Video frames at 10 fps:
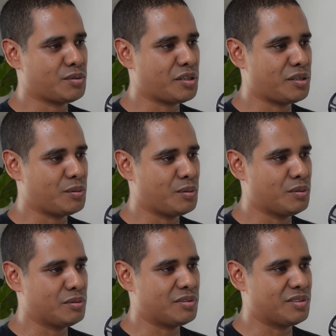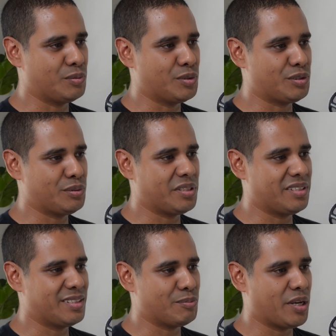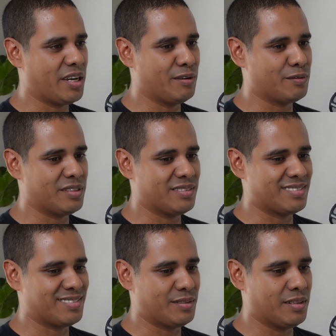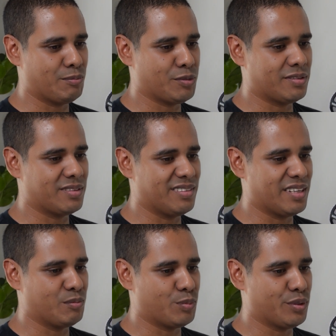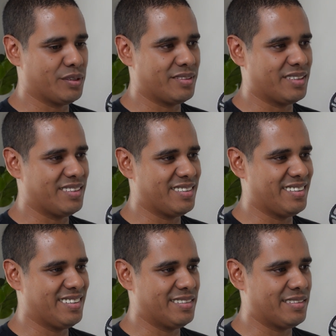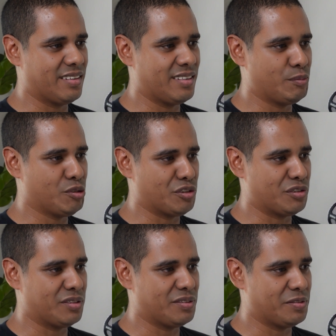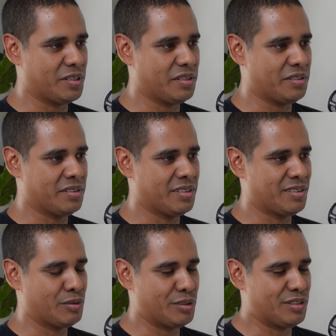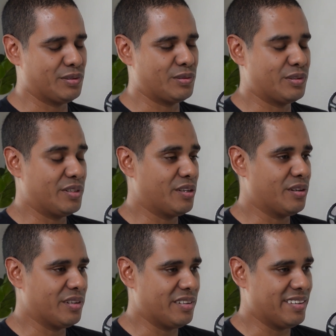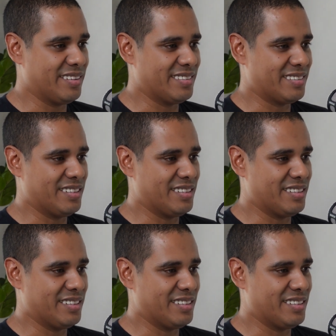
not at all. So what you'd end up having up until that point then is an emotional affair, which is also regarded as